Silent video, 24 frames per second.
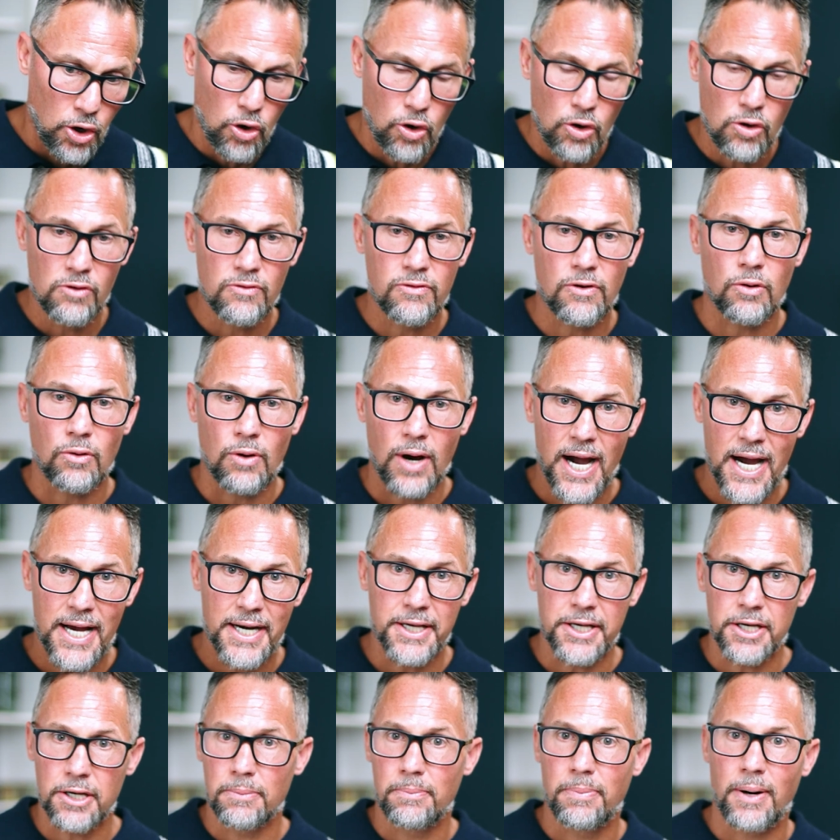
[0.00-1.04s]

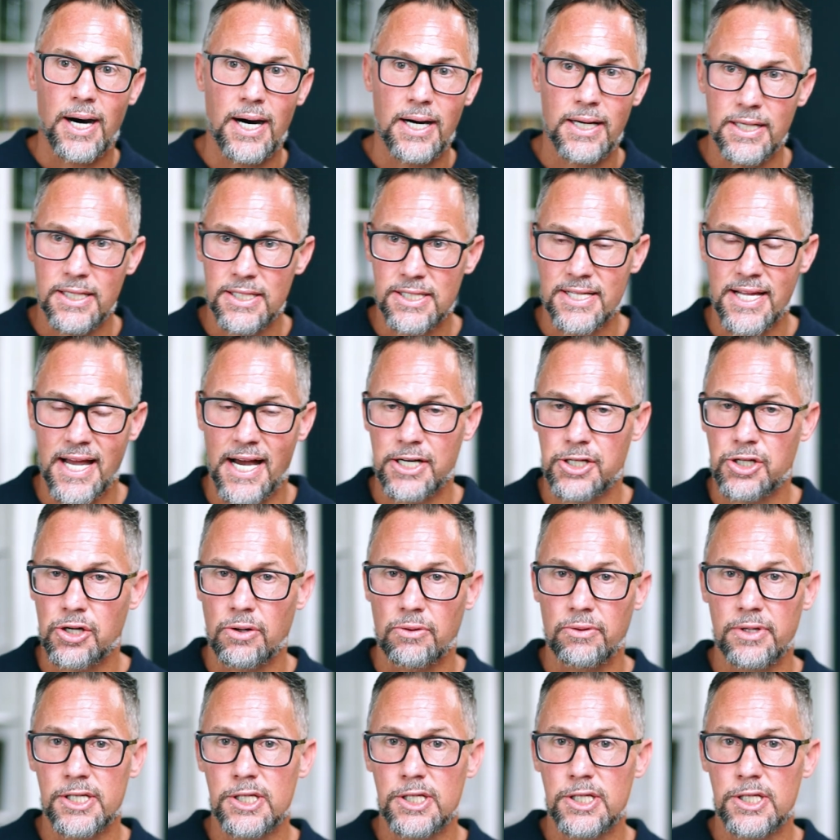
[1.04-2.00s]
overriding your body's natural